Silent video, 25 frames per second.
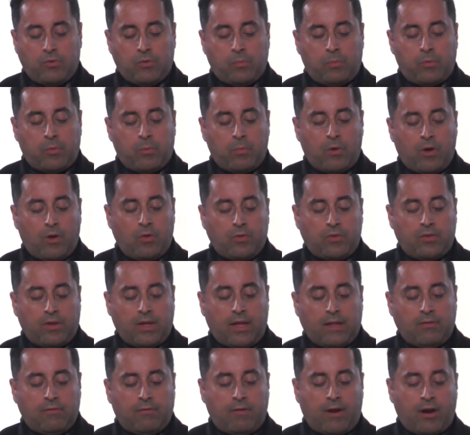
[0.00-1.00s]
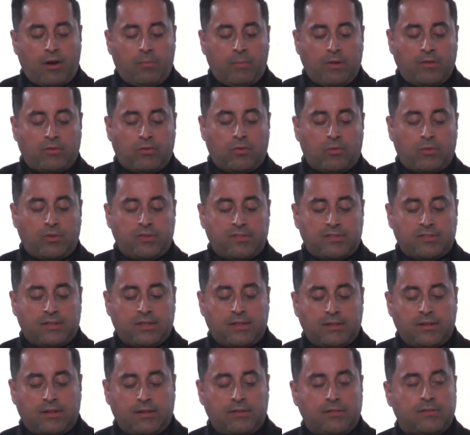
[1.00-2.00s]
to promote environmental
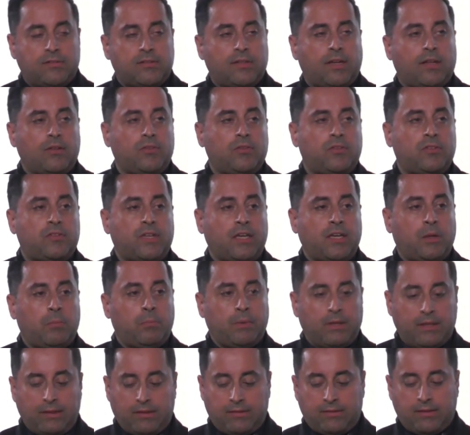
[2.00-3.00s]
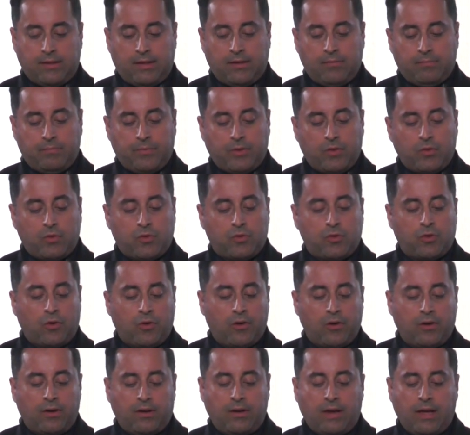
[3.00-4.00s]
resilience and sustainability,
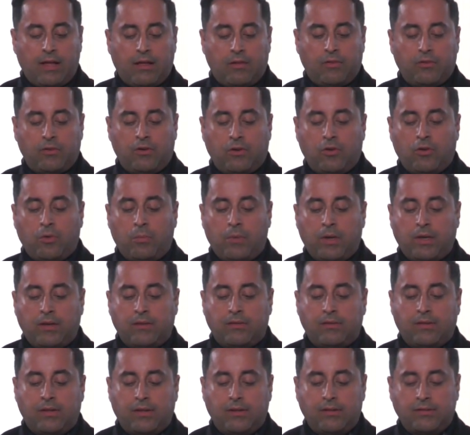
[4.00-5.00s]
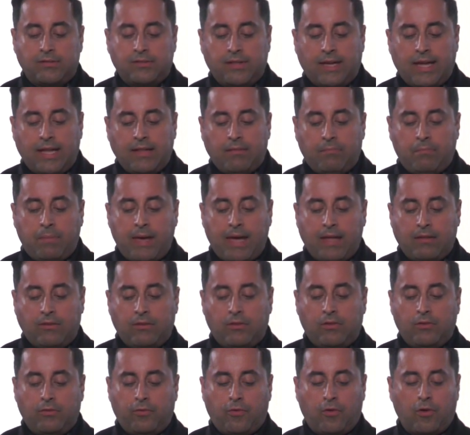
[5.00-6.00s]
stronger and healthier communities, and
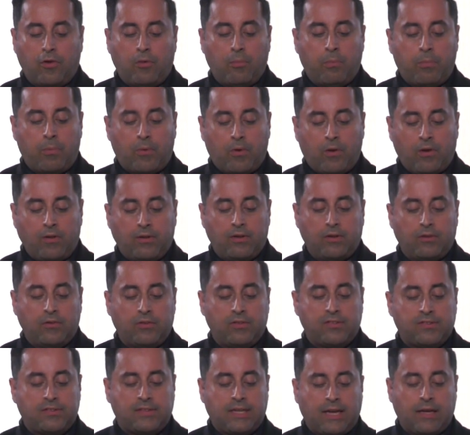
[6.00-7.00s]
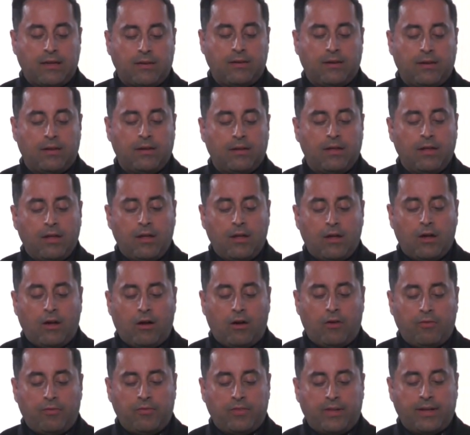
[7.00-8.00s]
battle for a broad understanding
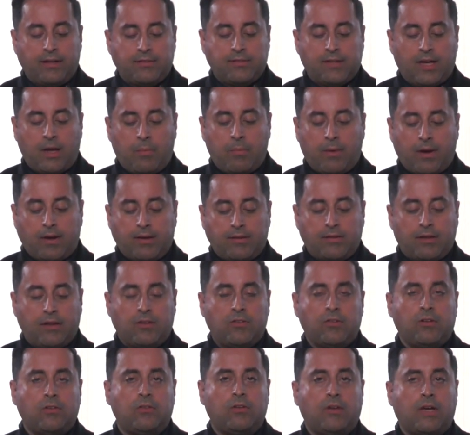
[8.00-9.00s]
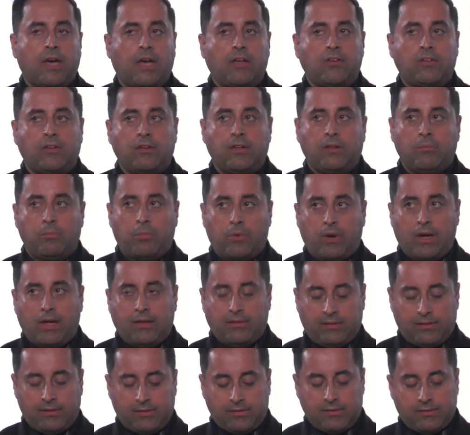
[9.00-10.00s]
of landscape architecture education and
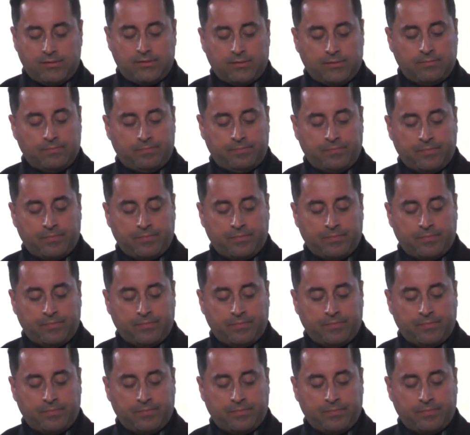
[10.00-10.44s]
practice.